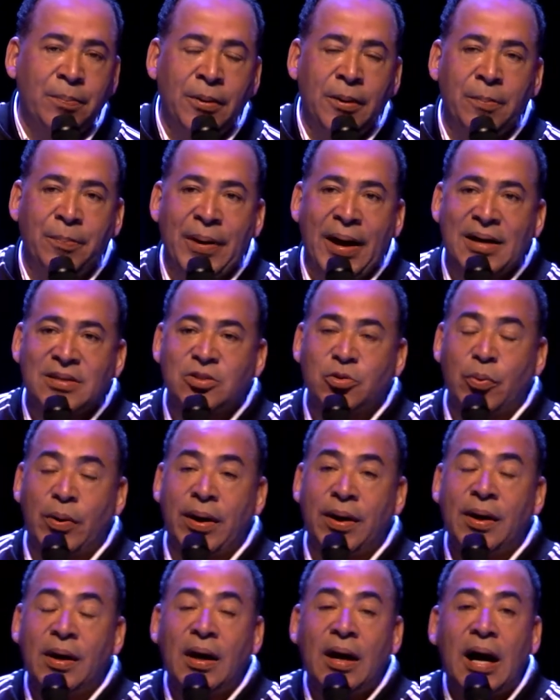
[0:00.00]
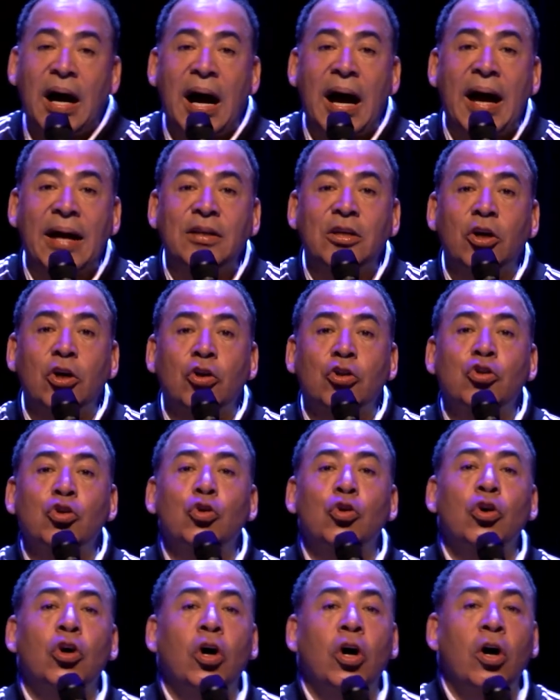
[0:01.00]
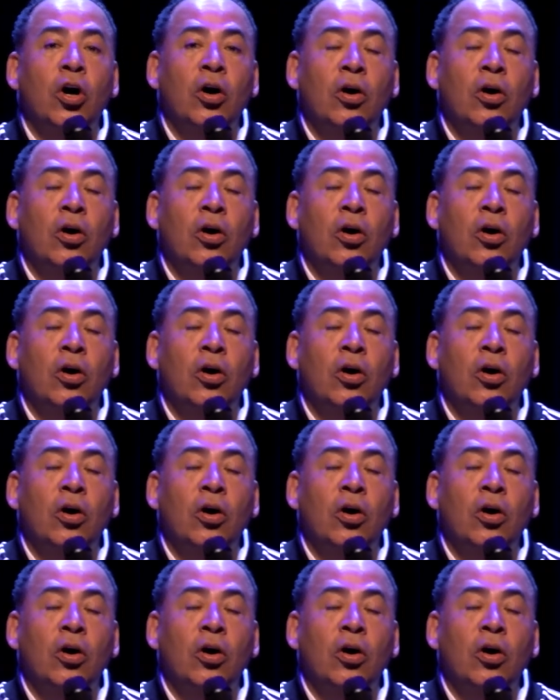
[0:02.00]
he passed away, I had to go do a,